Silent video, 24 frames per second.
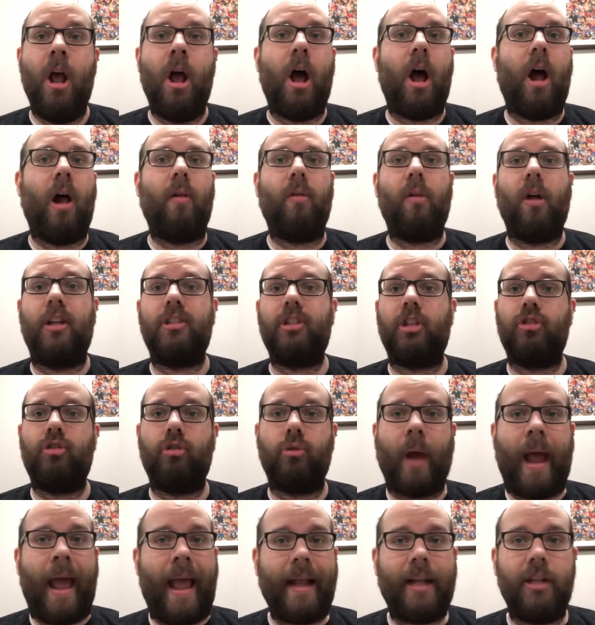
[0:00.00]
Lots of
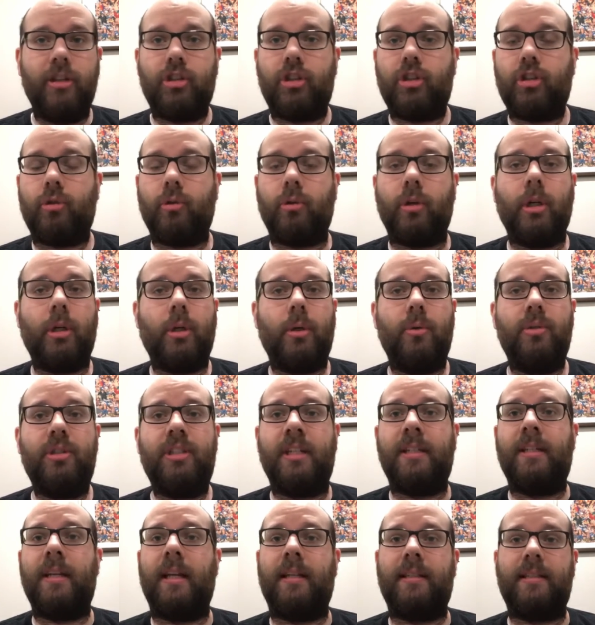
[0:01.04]
dragon screws
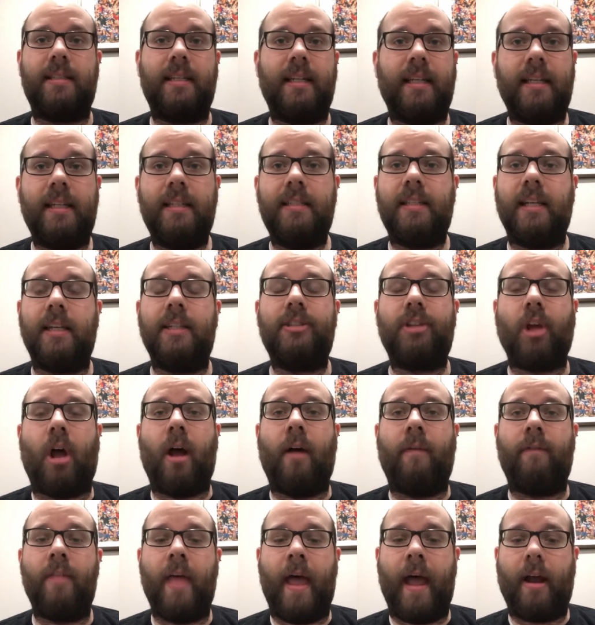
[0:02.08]
and teases
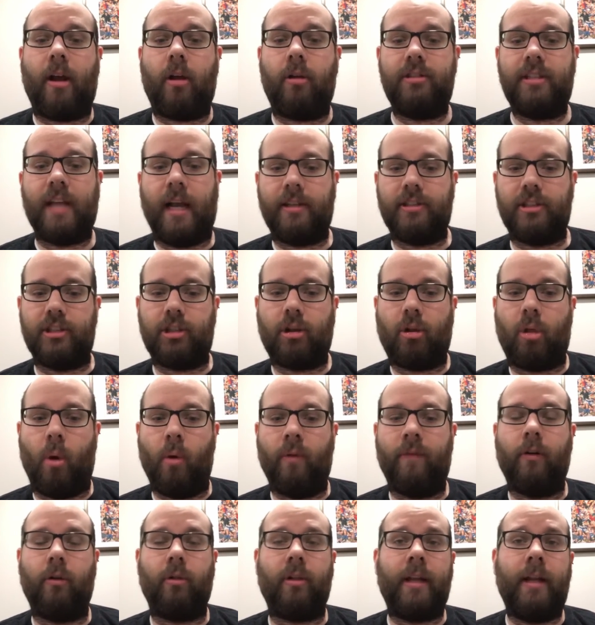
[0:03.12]
of that Texas
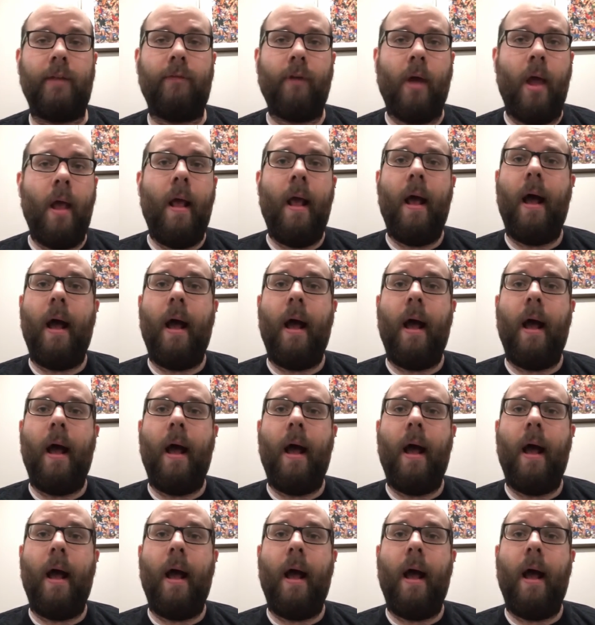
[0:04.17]
Cloverleaf.